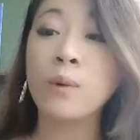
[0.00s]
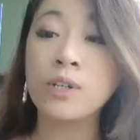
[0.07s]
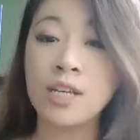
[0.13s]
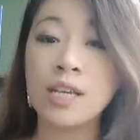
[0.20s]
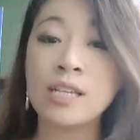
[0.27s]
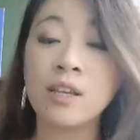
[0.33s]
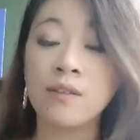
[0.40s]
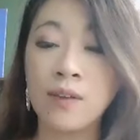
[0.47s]
which
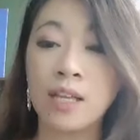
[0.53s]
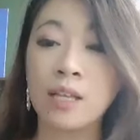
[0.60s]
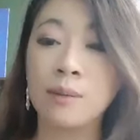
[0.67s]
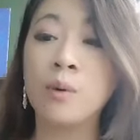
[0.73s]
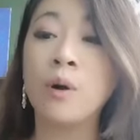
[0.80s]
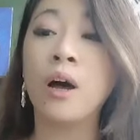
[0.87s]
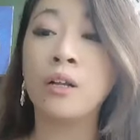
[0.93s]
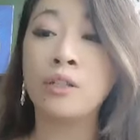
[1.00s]
is
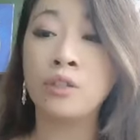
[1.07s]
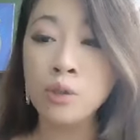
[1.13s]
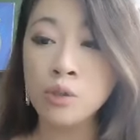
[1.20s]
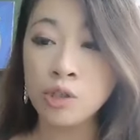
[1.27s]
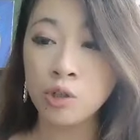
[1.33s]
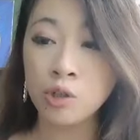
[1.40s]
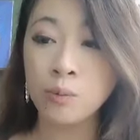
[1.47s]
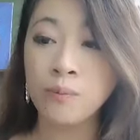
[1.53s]
available on
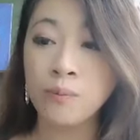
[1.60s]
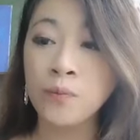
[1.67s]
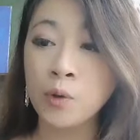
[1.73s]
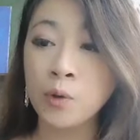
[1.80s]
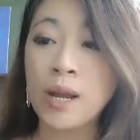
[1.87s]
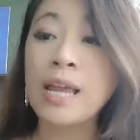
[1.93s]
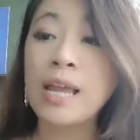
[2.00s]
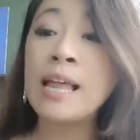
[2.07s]
YouTube
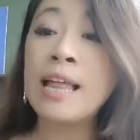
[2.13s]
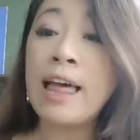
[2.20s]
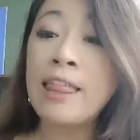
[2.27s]
right?